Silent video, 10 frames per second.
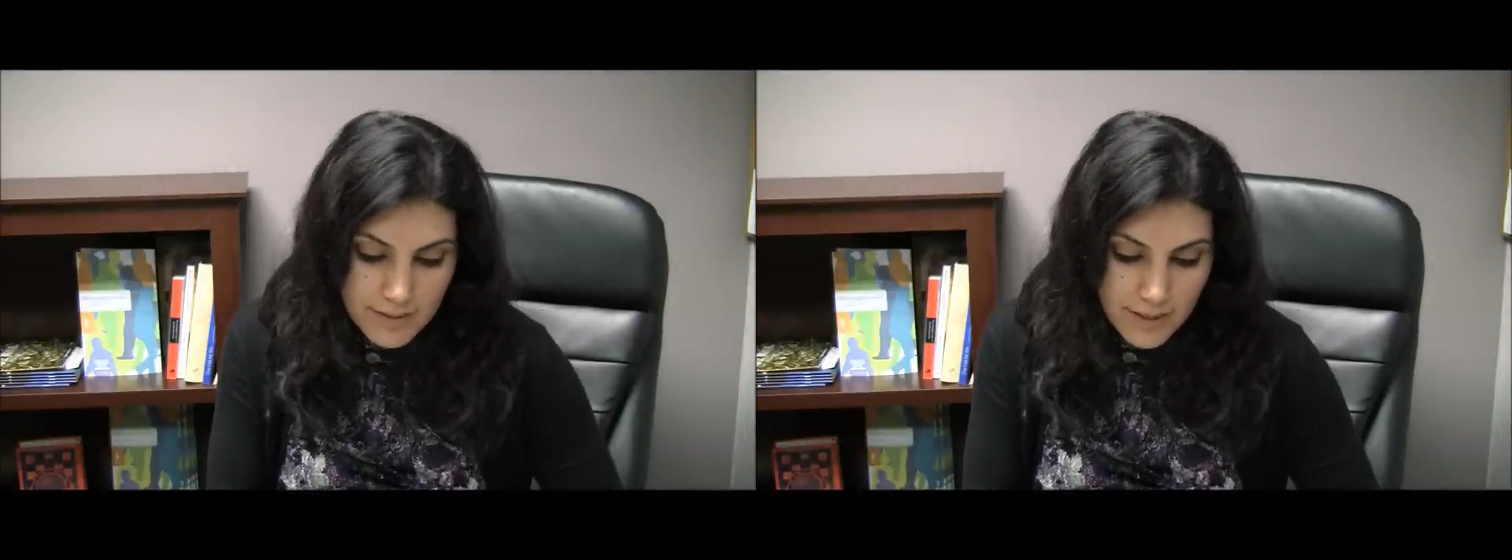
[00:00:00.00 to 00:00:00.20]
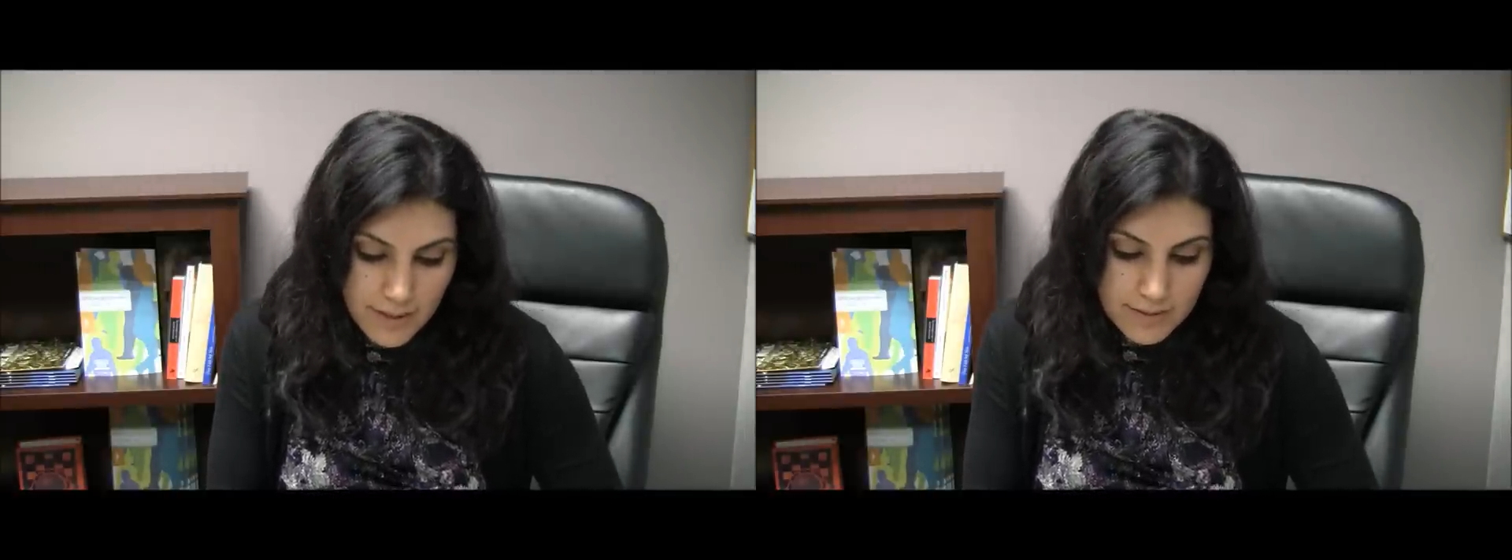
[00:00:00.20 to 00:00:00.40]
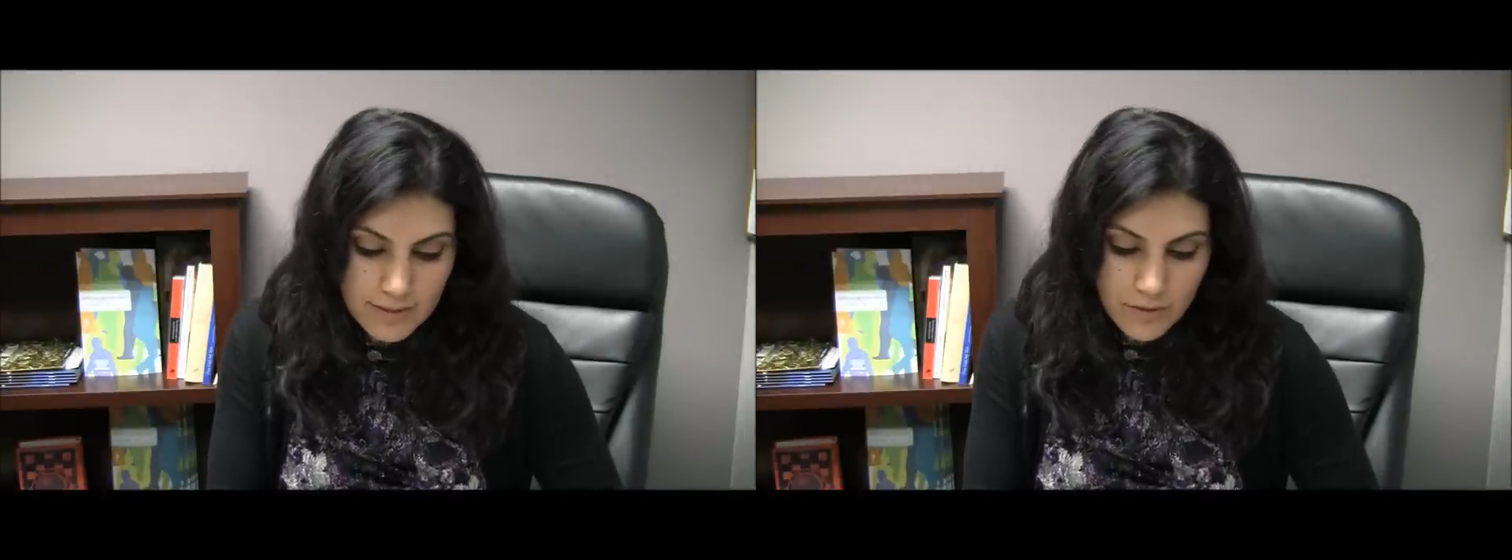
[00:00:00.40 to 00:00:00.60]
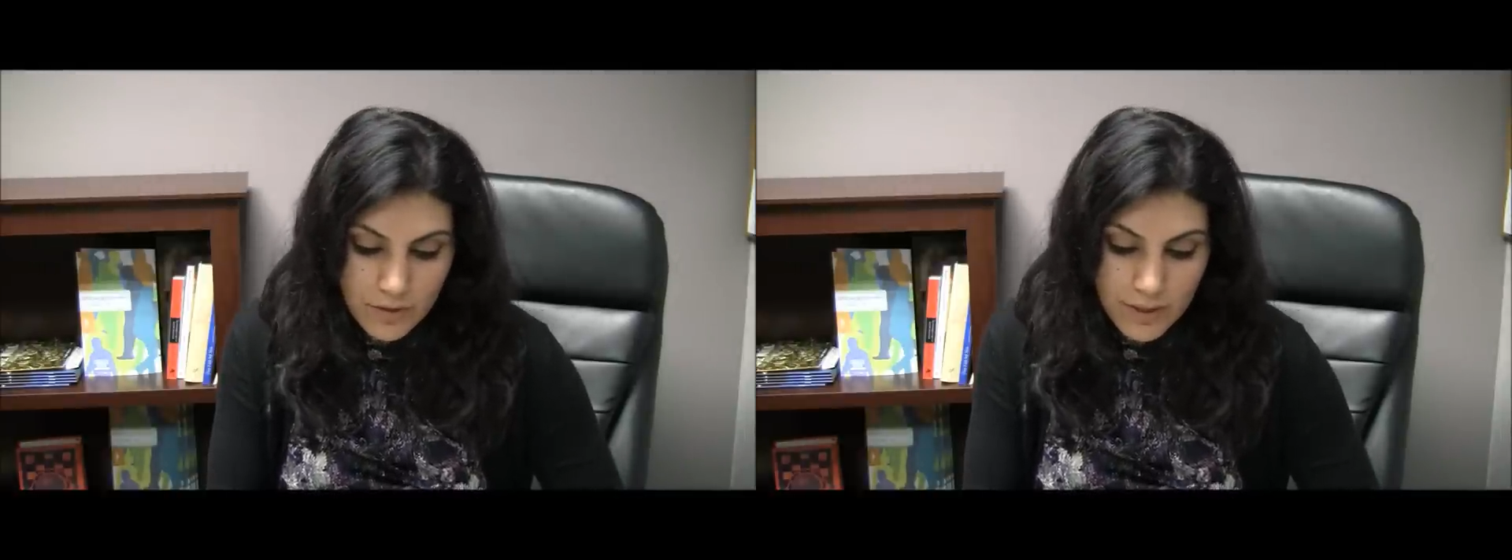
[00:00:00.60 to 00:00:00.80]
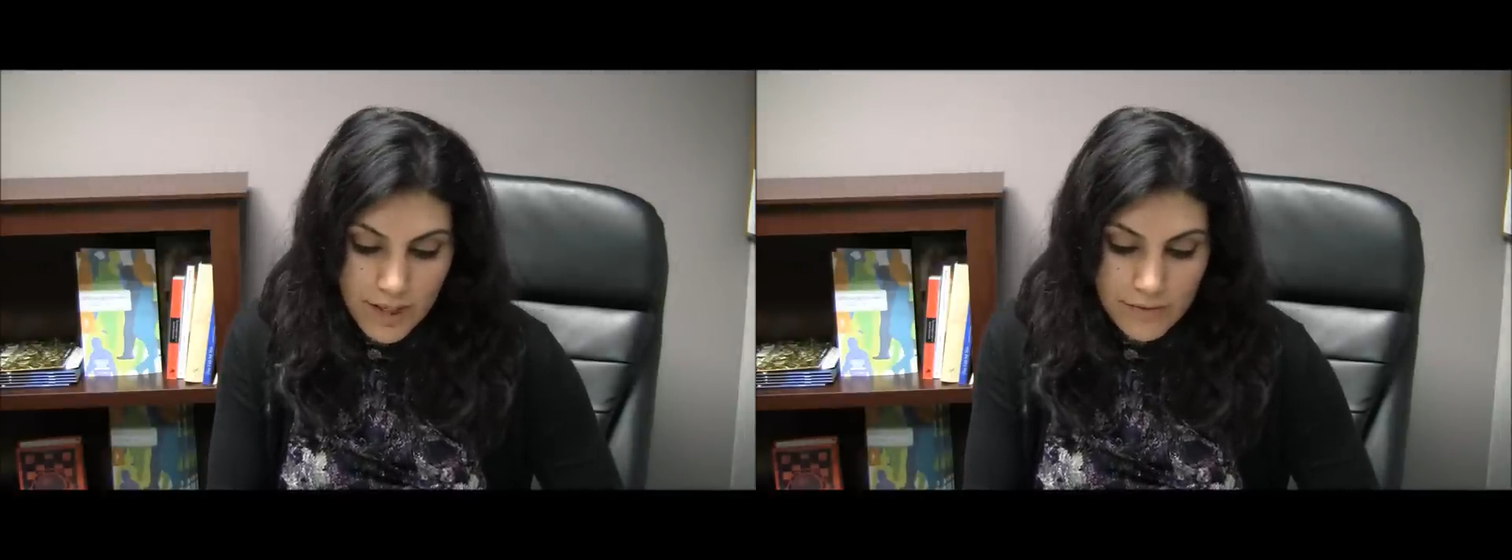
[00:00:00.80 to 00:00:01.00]
that
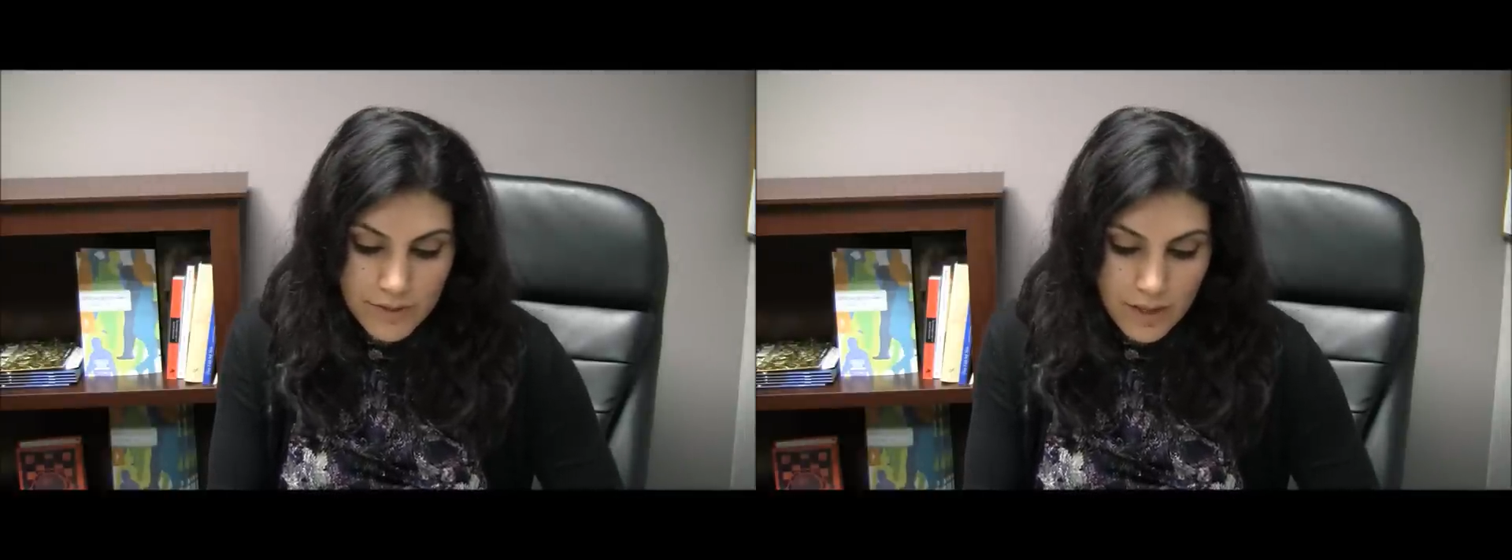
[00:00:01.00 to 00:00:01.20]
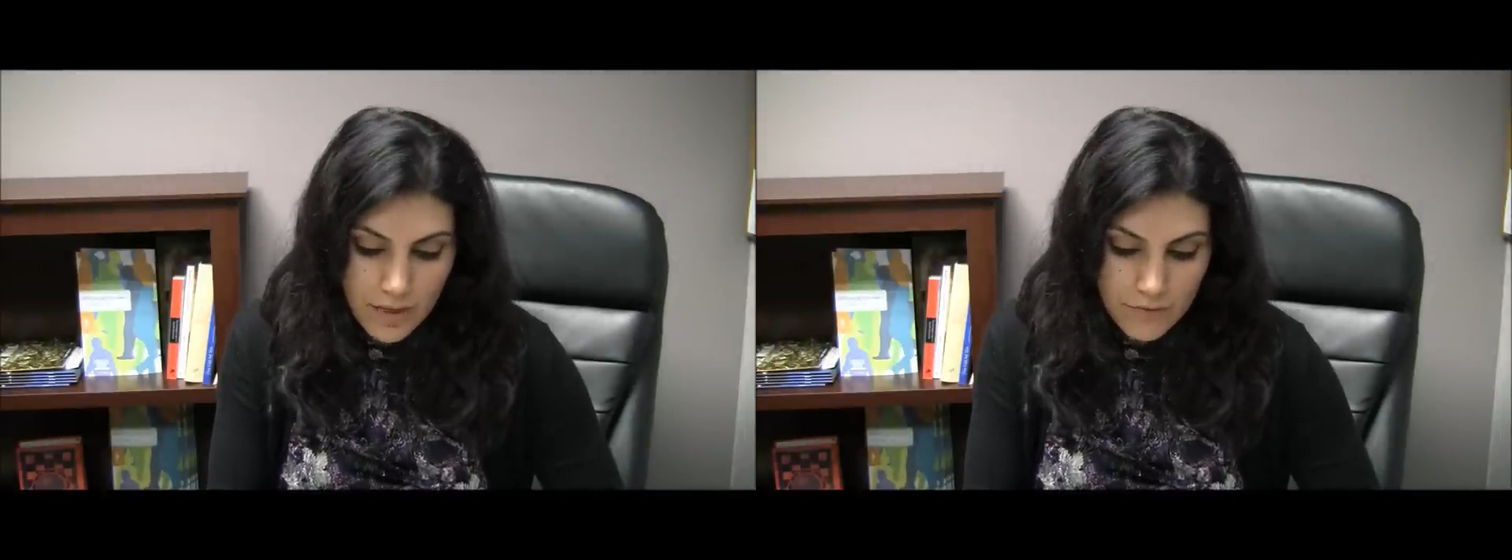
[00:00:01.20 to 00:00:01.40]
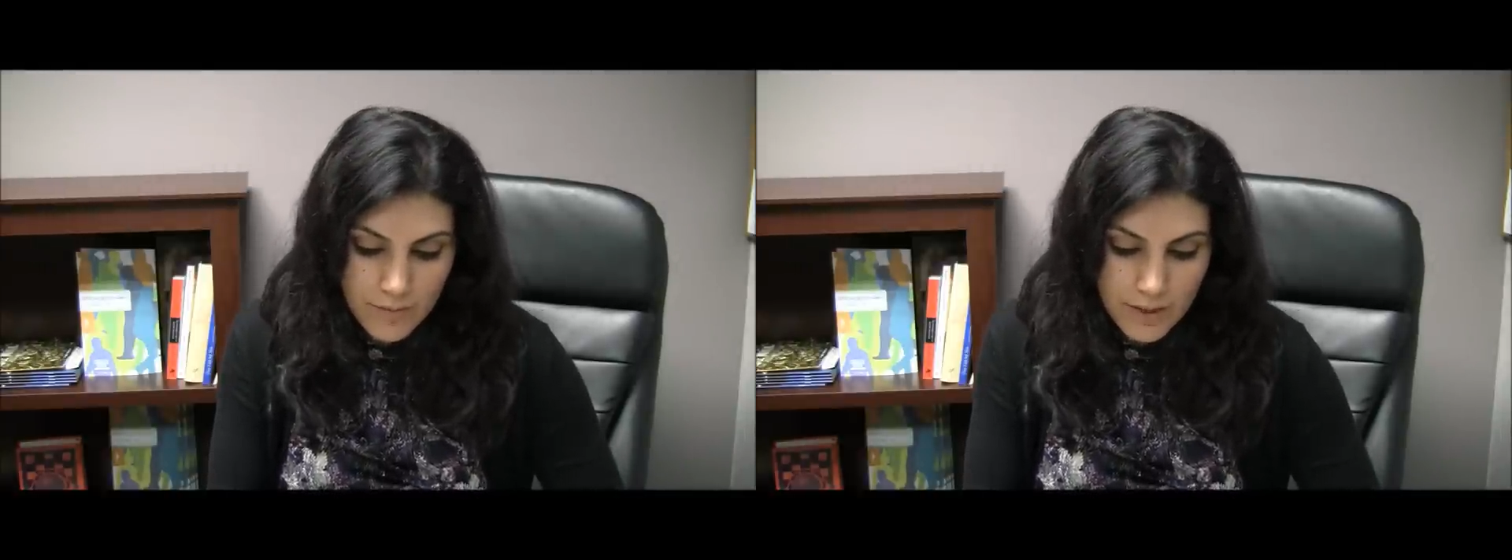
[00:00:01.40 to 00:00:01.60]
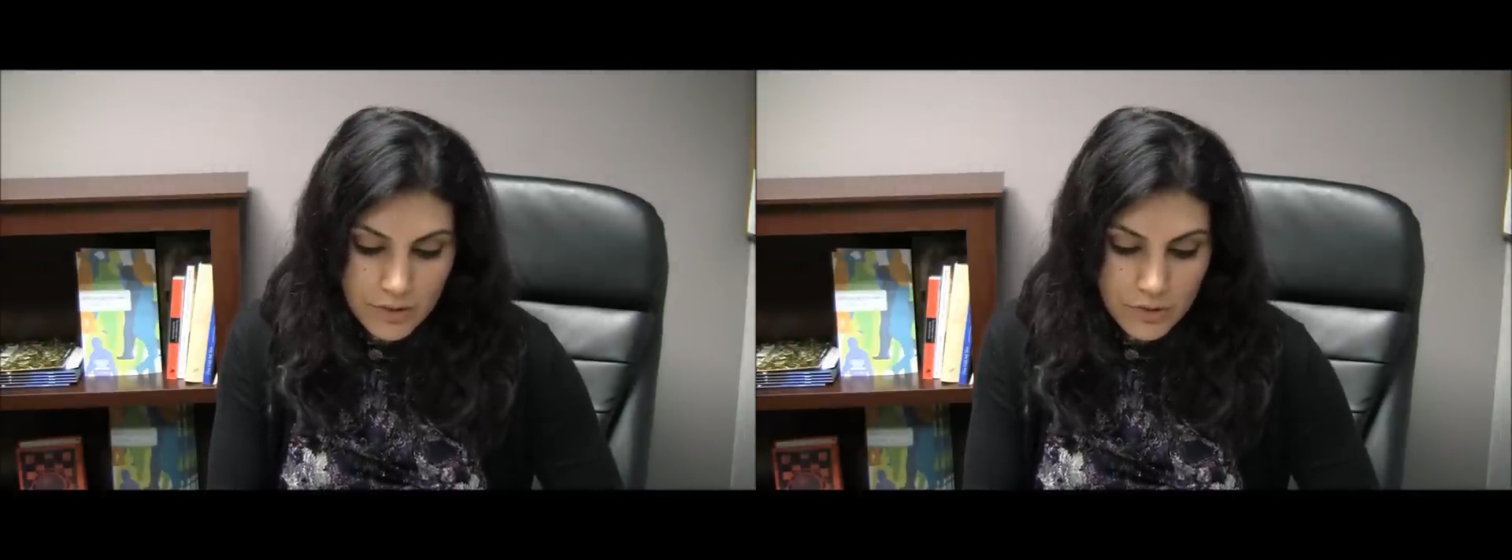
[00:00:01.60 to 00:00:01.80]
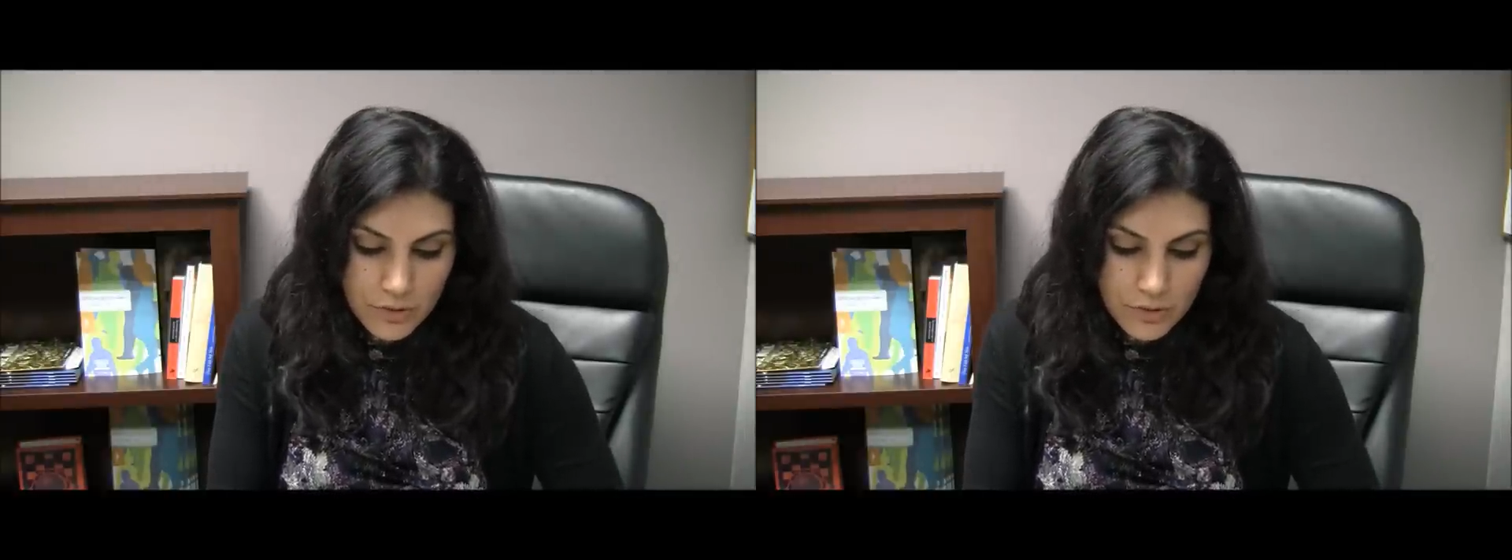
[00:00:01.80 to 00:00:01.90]
or allows the government